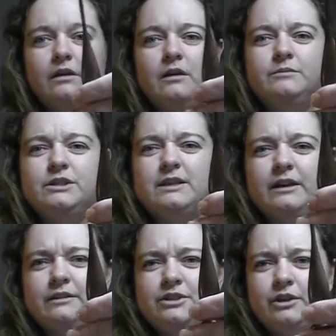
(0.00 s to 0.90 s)
I'm just
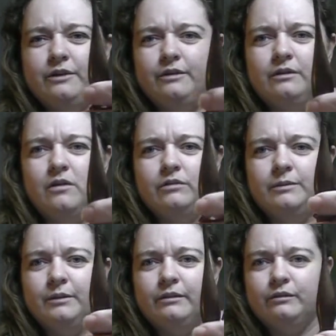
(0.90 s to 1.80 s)
going to show you, hold
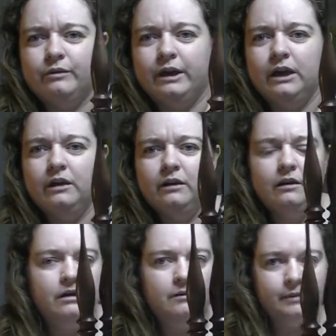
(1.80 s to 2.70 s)
up the three.
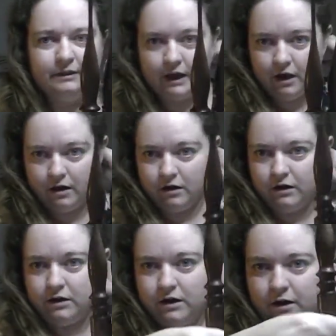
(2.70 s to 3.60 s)
But they
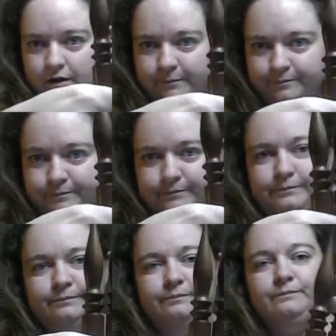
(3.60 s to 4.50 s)
are,
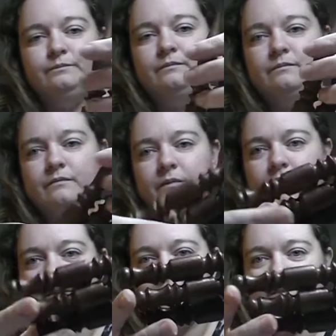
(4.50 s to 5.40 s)

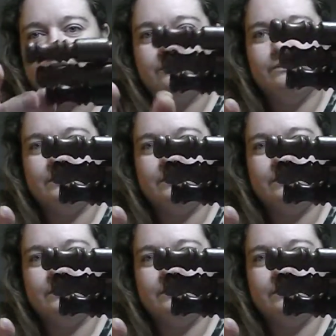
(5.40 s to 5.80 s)
that's what